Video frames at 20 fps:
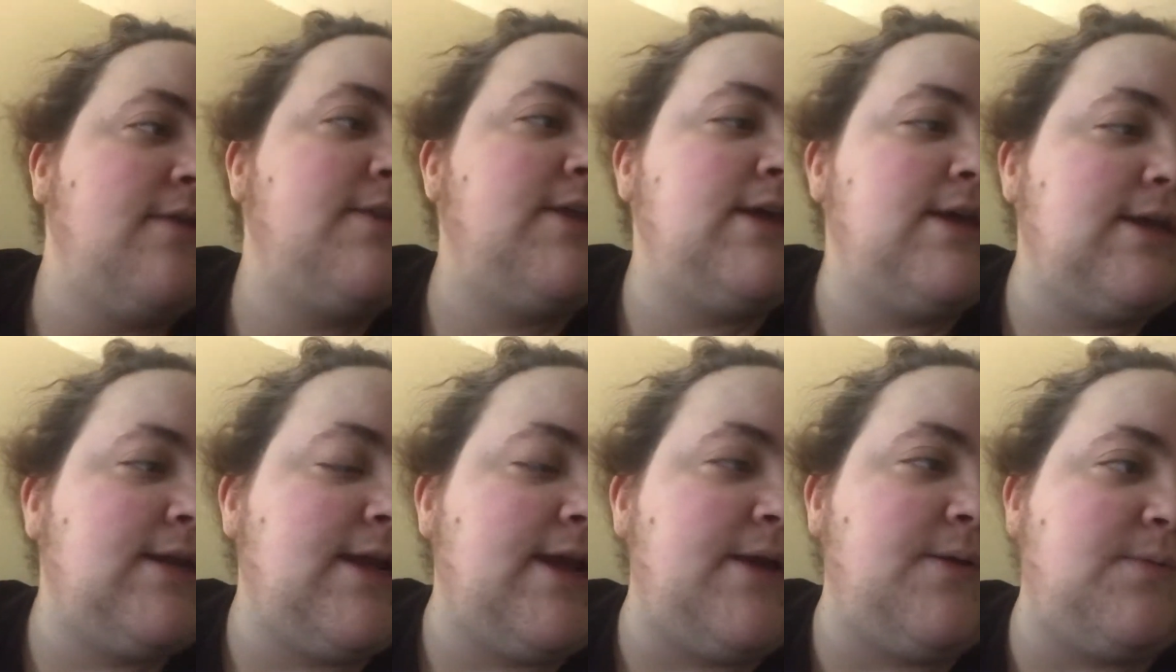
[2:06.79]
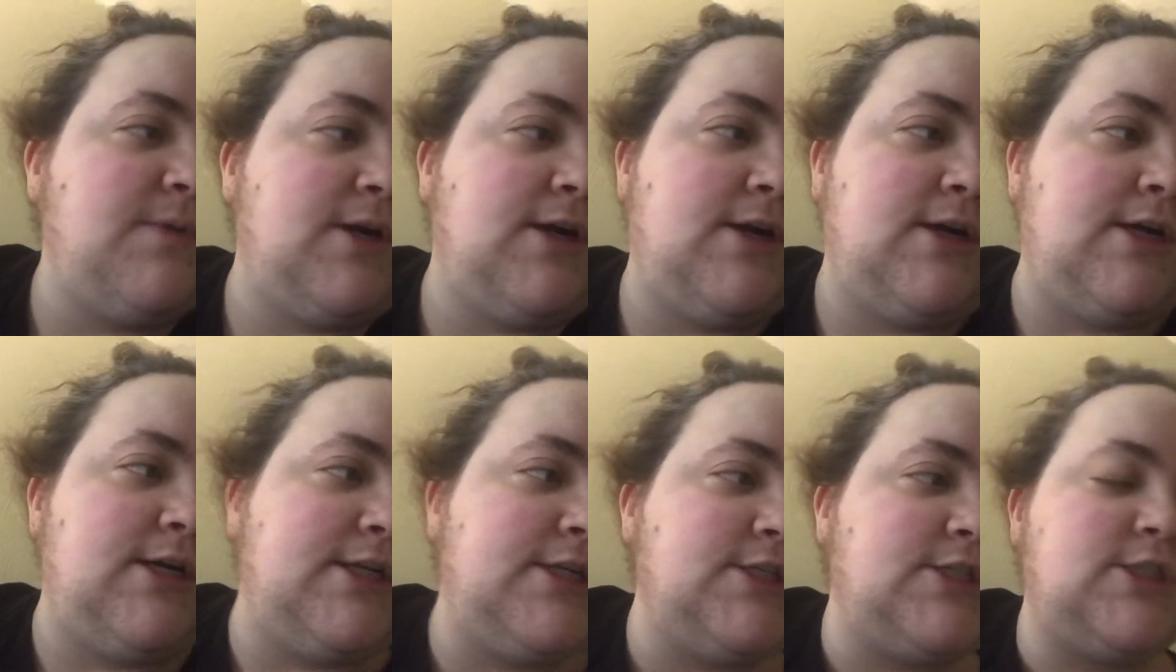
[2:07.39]
Then I
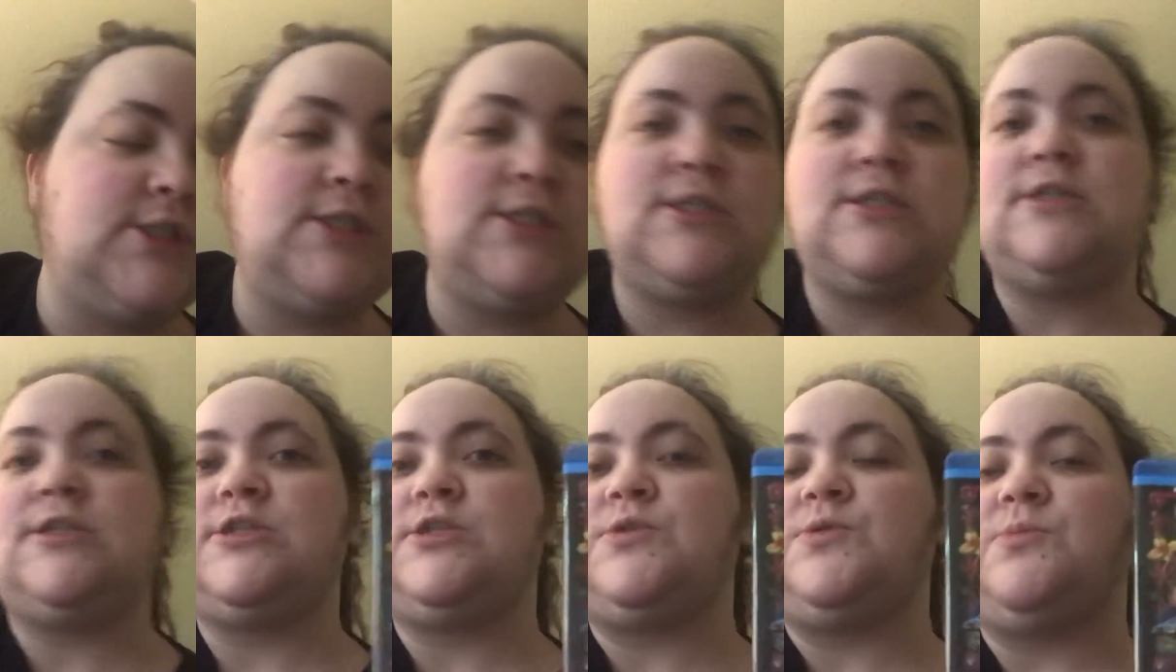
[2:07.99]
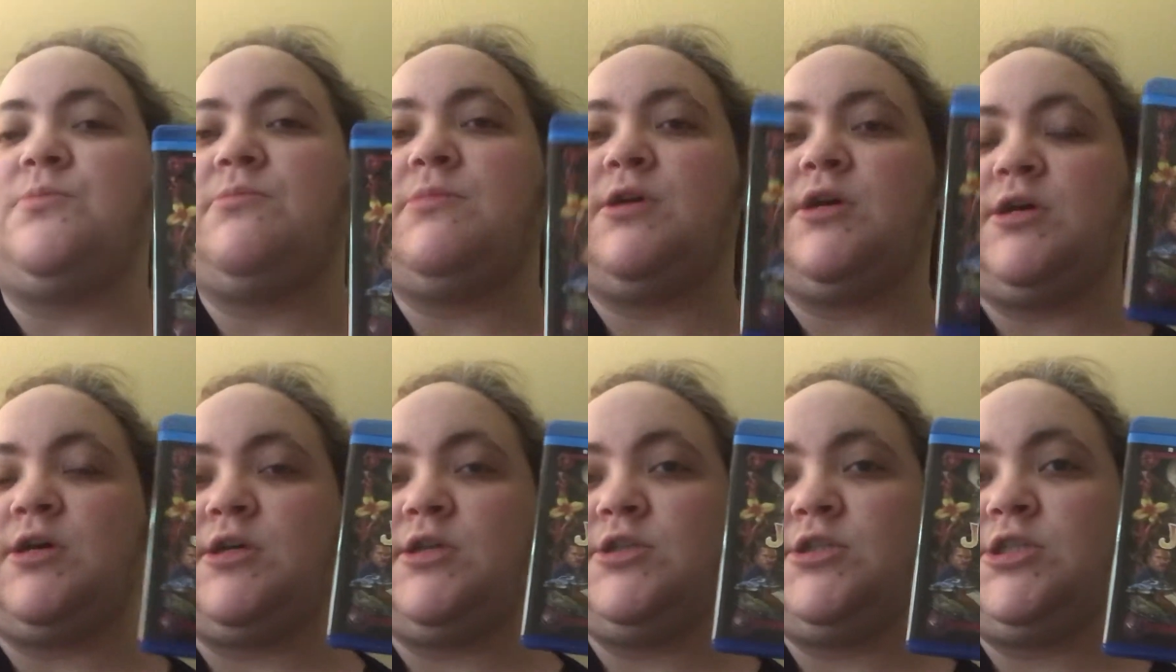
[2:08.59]
watched
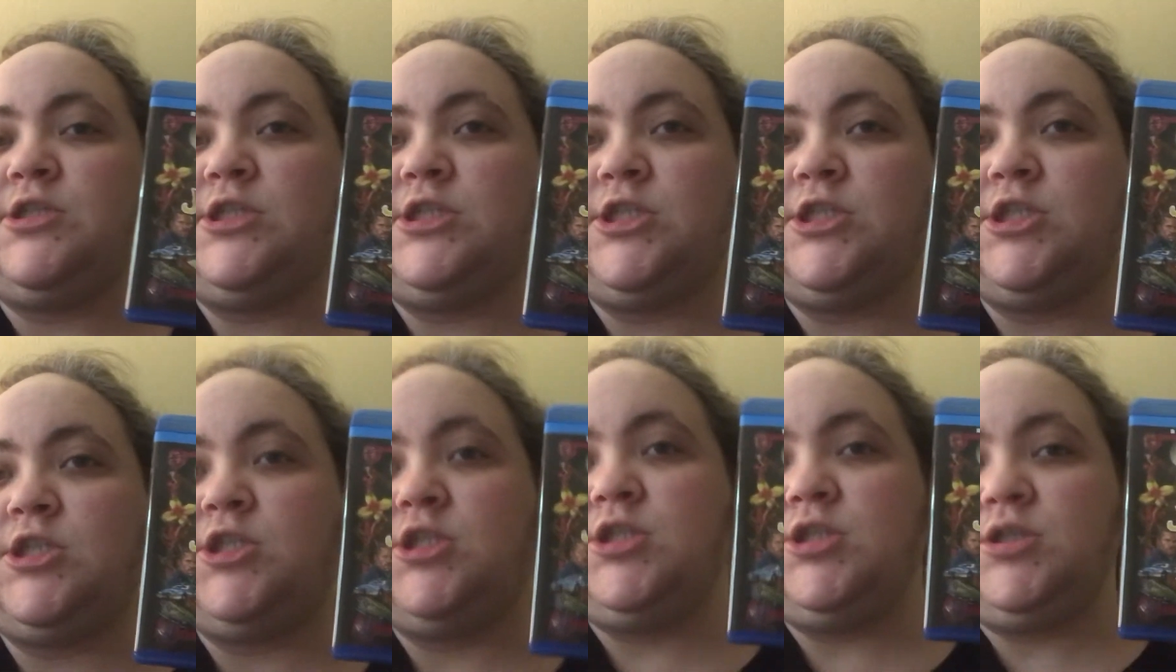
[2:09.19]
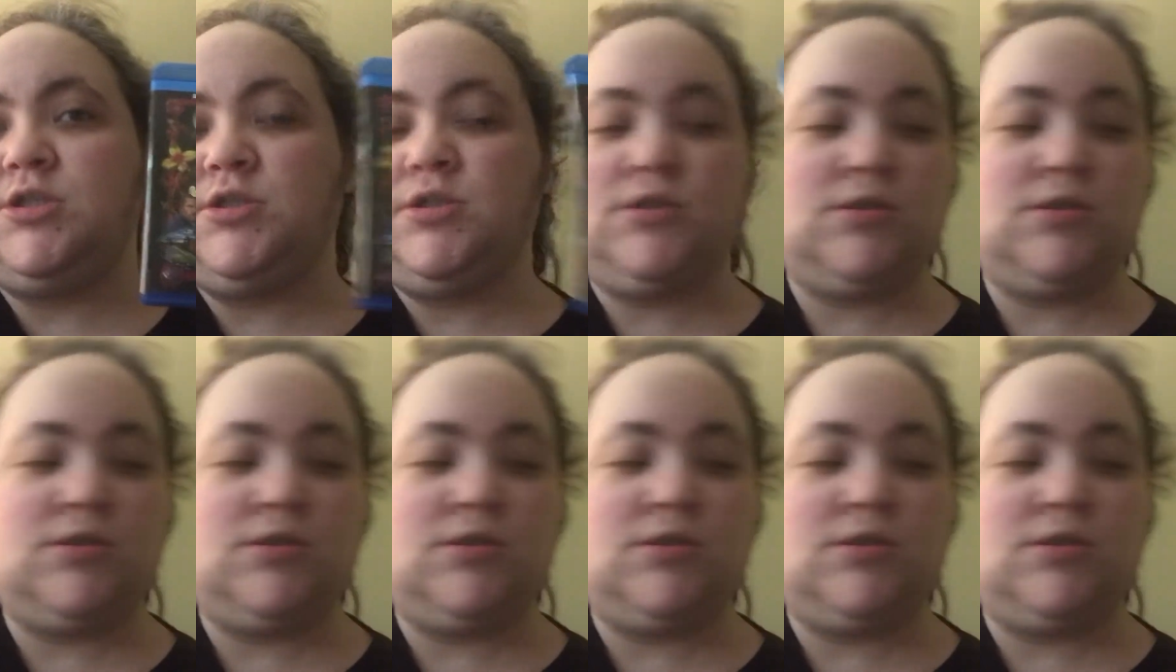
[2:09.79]
Jumanji.